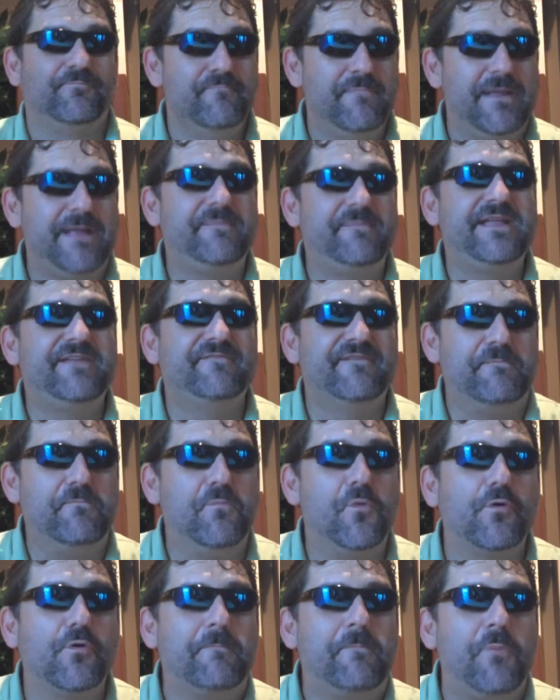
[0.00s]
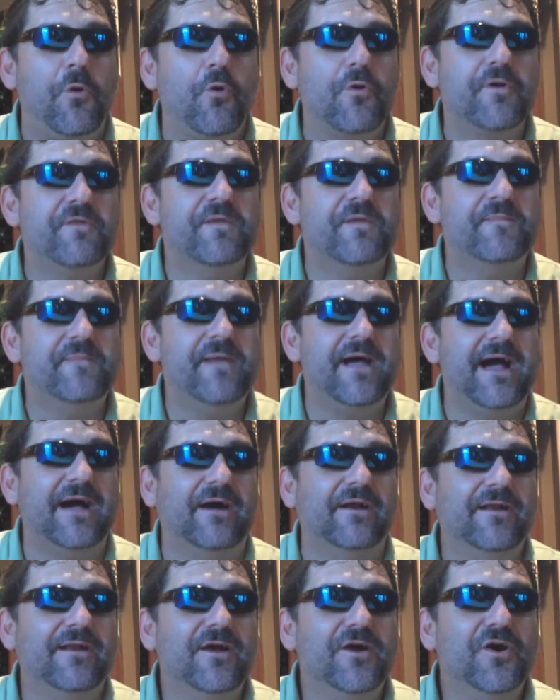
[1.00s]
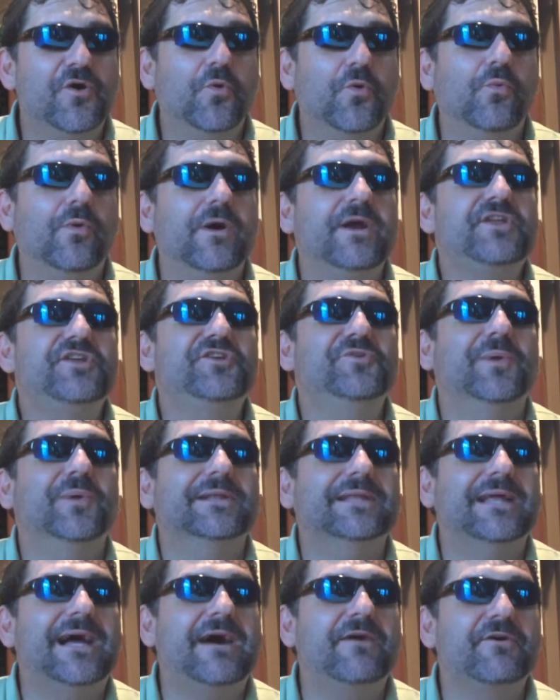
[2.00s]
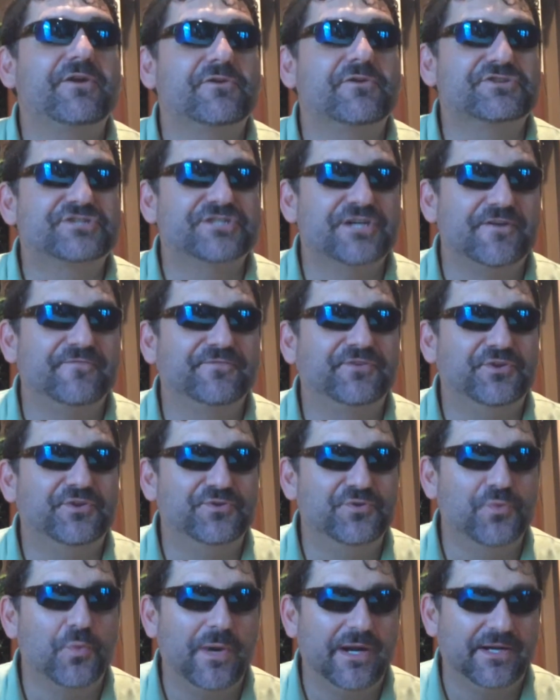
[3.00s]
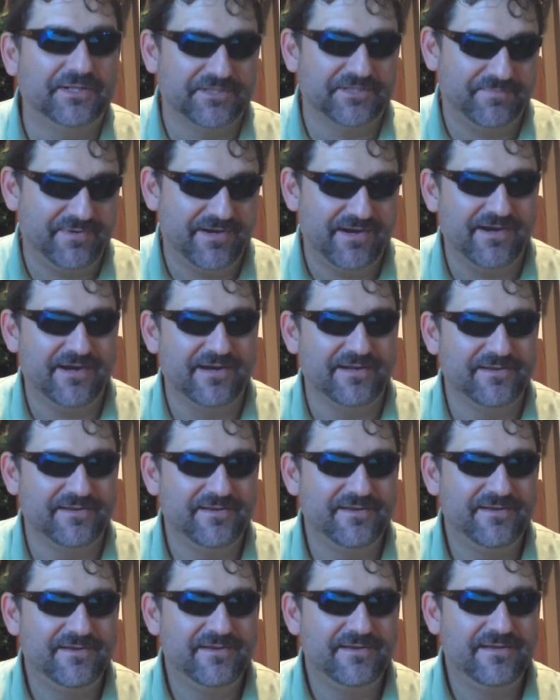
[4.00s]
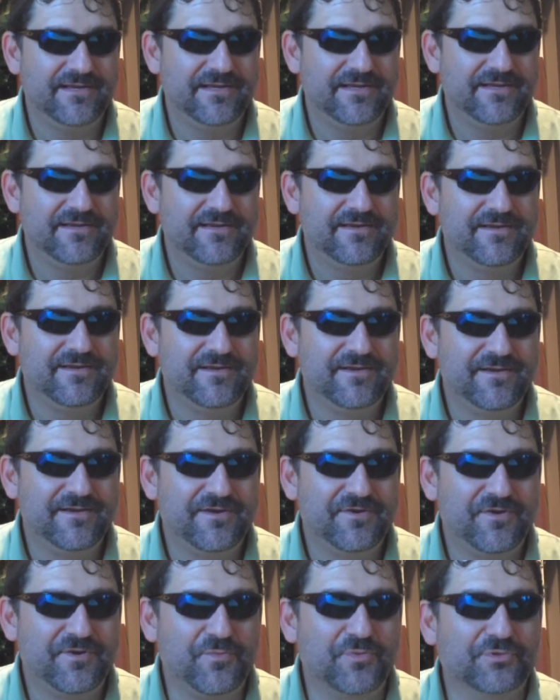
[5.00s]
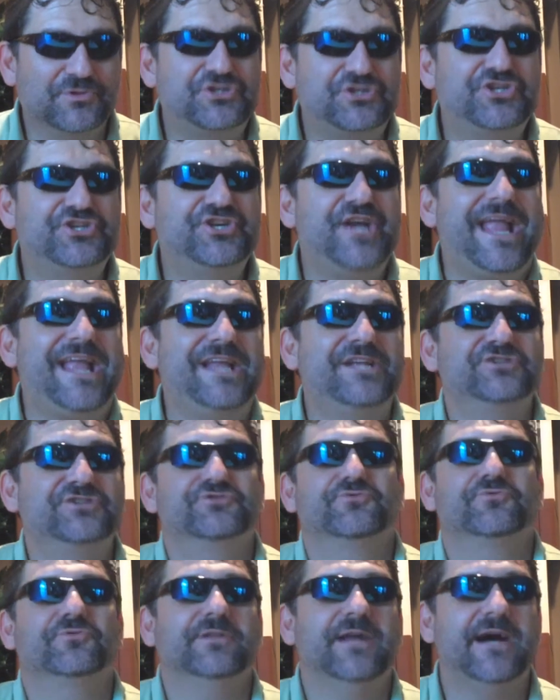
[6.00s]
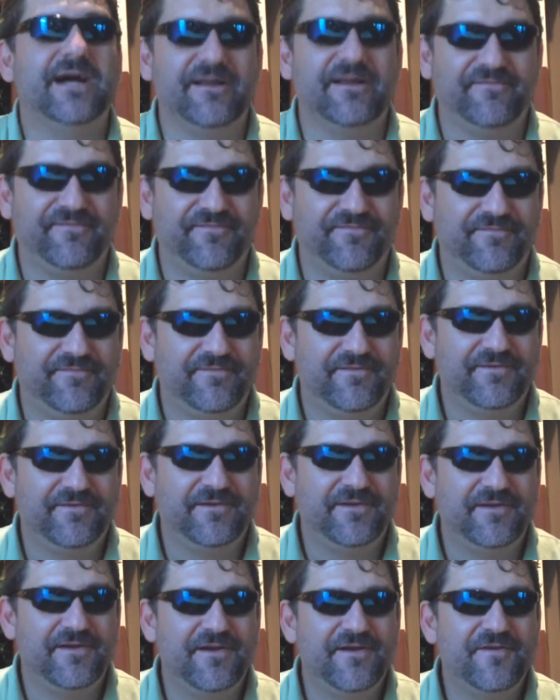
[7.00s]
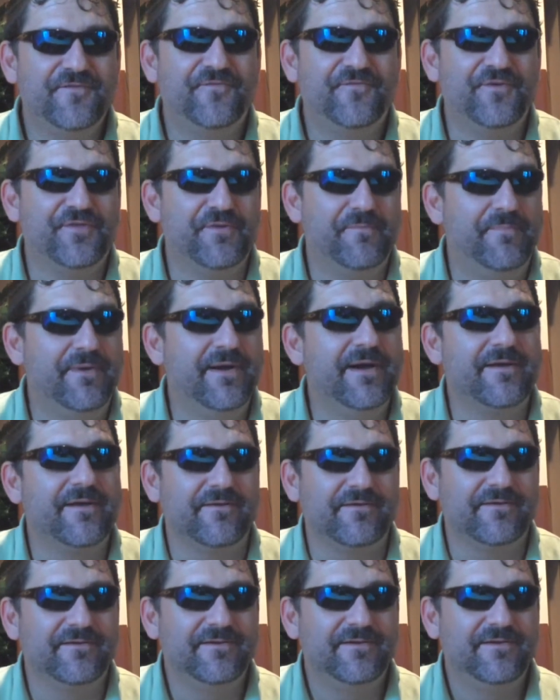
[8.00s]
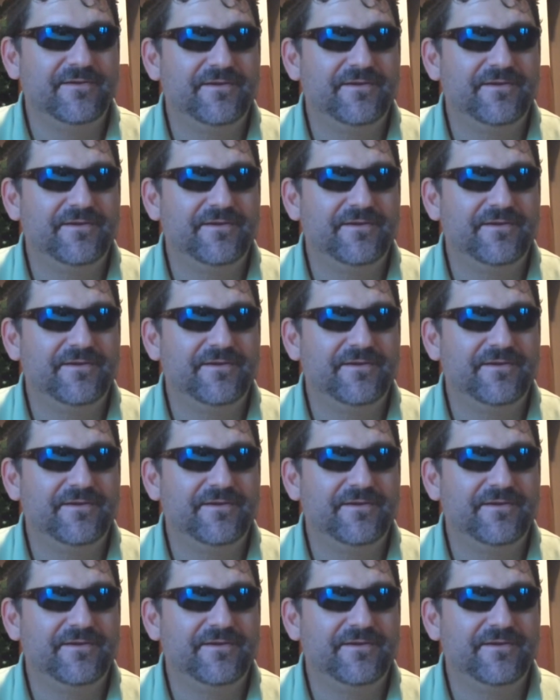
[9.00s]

maybe even more important than that, what you allow yourself to dwell upon will change your life for the better